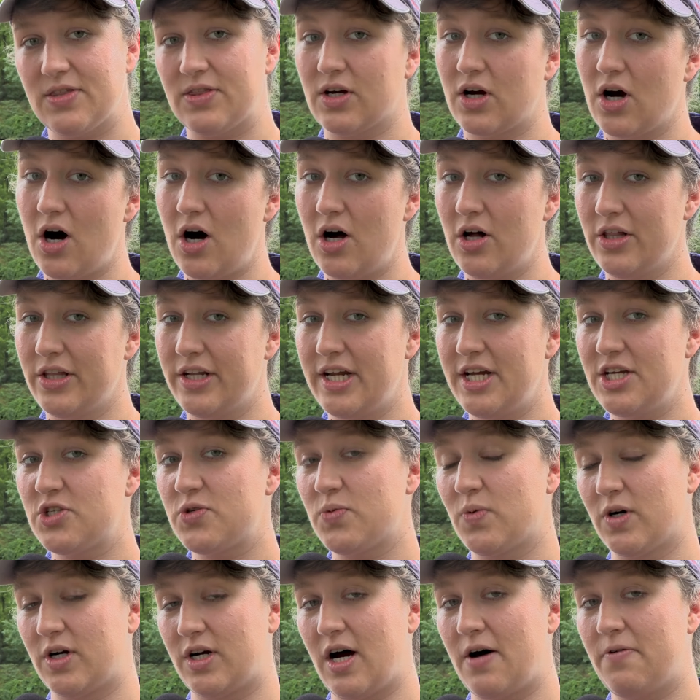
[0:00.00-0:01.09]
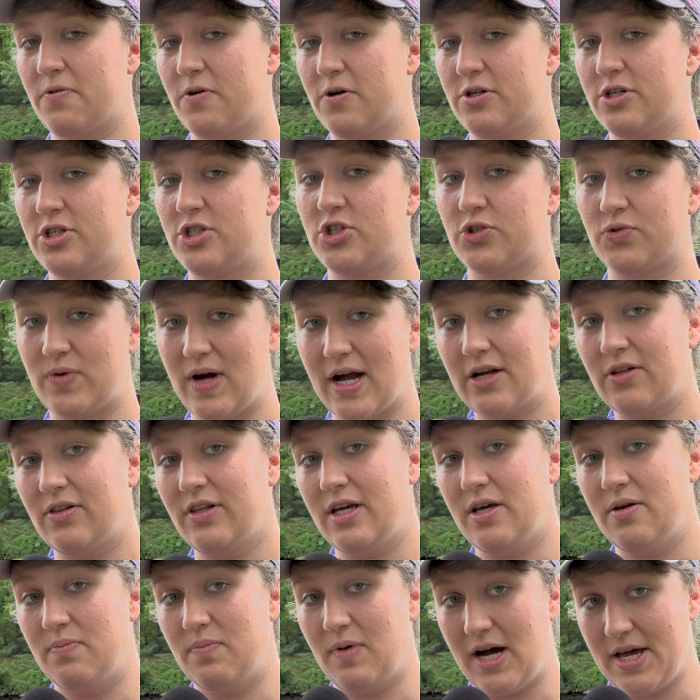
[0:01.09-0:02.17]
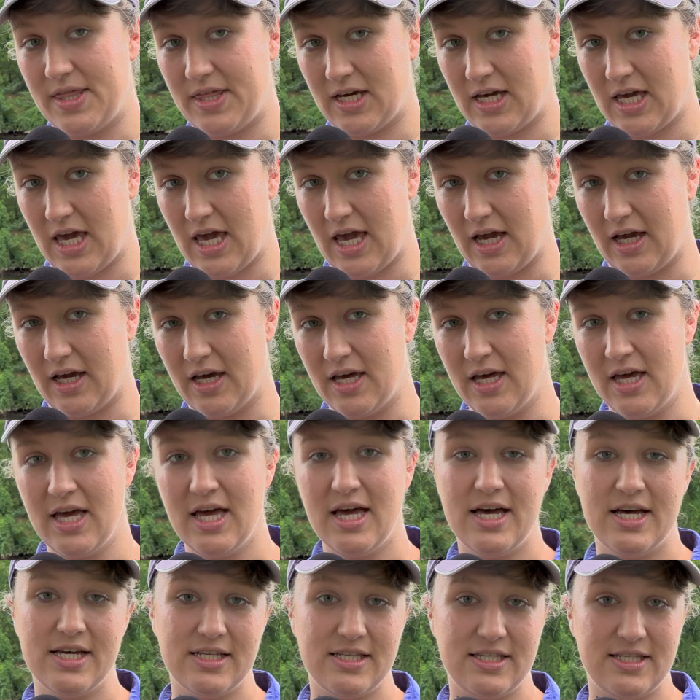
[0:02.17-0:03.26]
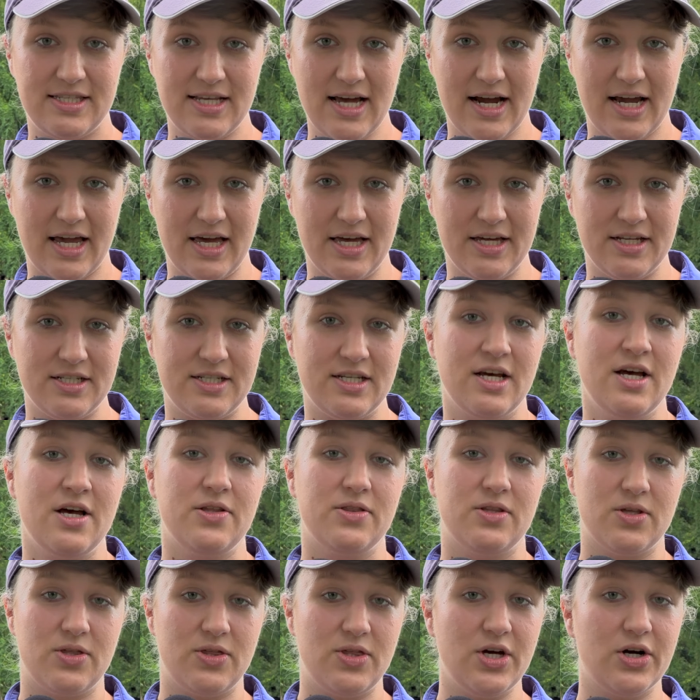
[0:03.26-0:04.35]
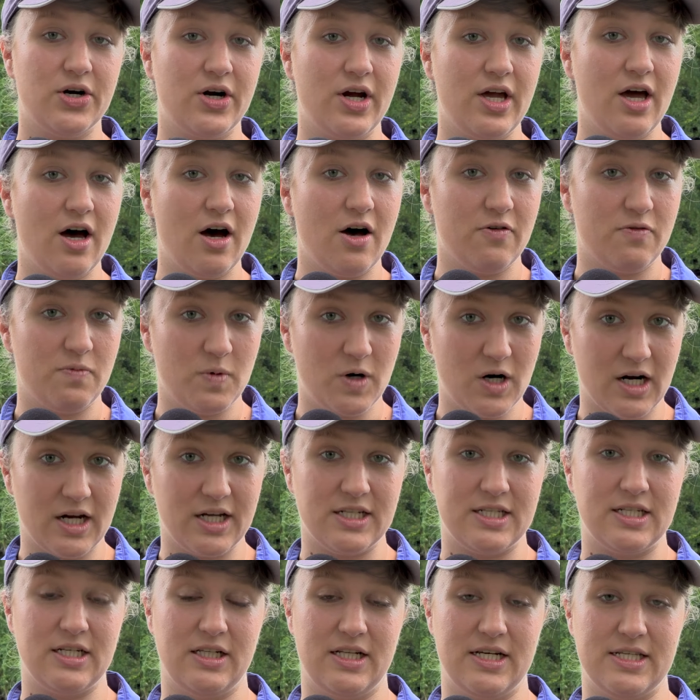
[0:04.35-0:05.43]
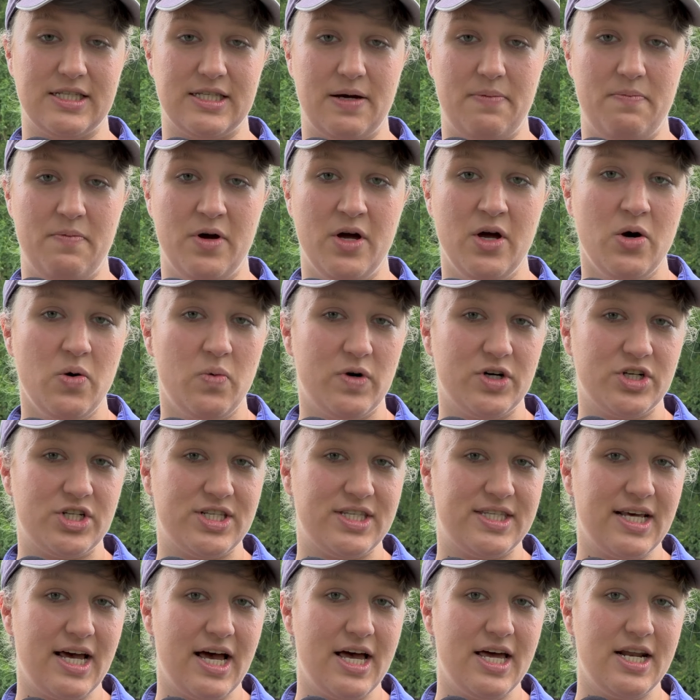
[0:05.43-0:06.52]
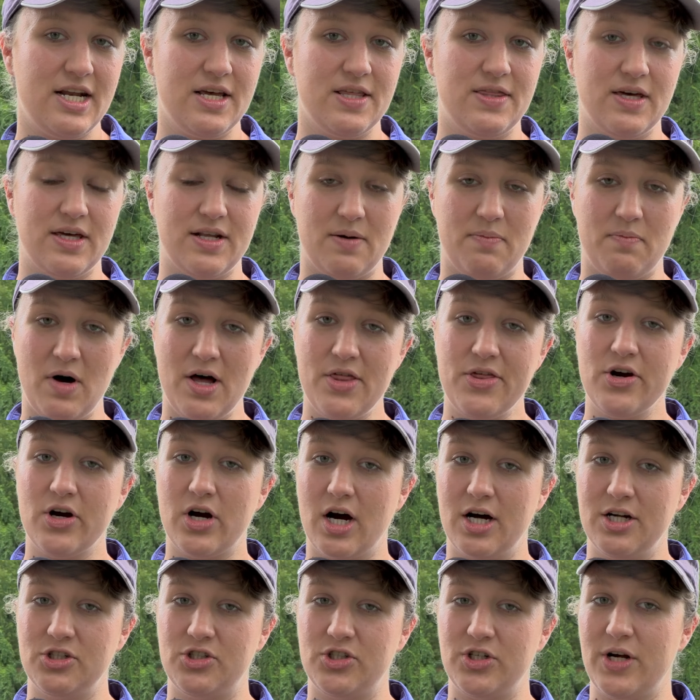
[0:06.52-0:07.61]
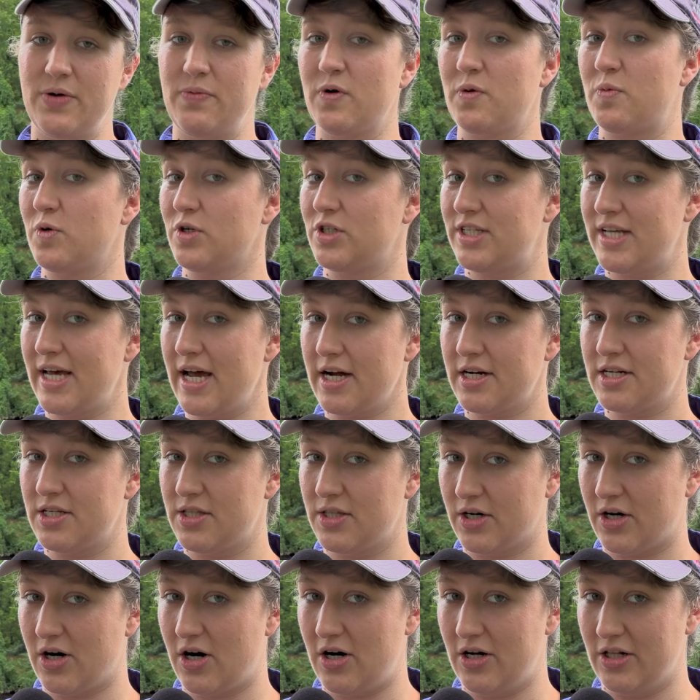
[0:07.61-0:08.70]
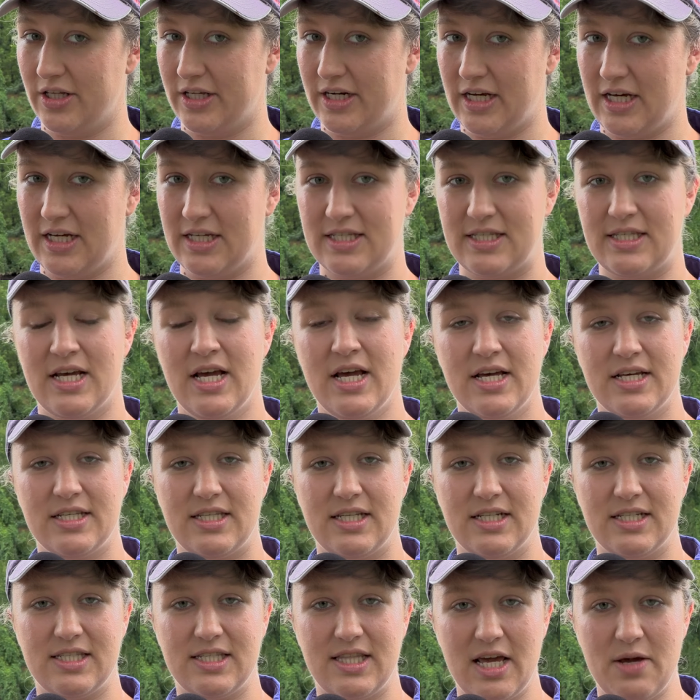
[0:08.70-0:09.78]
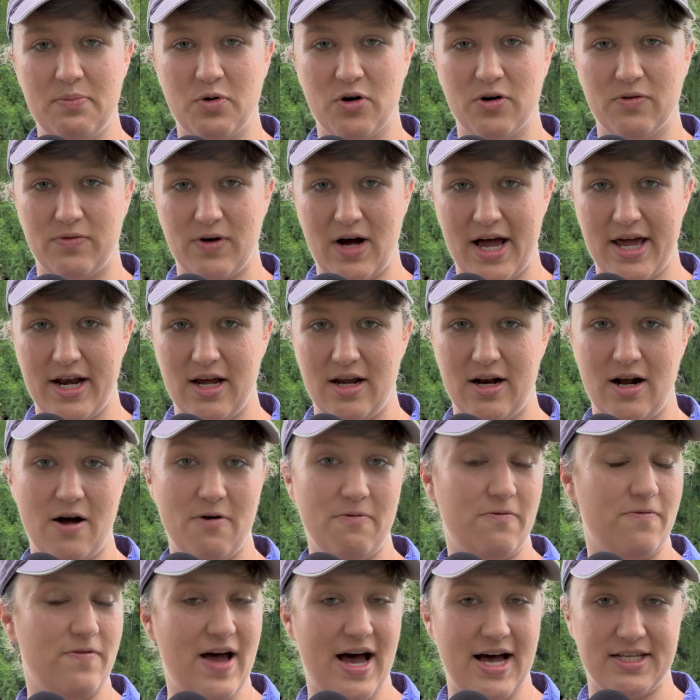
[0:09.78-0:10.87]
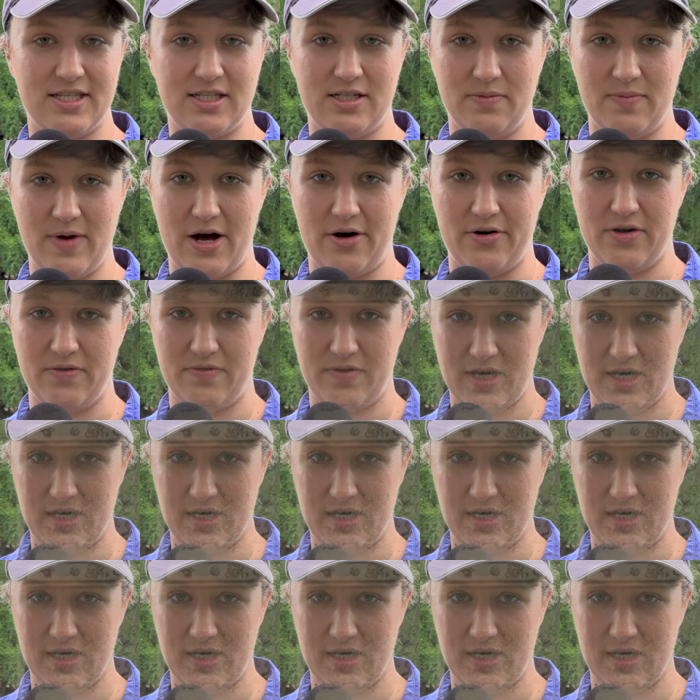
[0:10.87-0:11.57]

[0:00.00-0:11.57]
that the colonies were governed directly by the king. Second, the theory of mercantilism, which said that a mother country would protect the colonies since they provided a vast amount of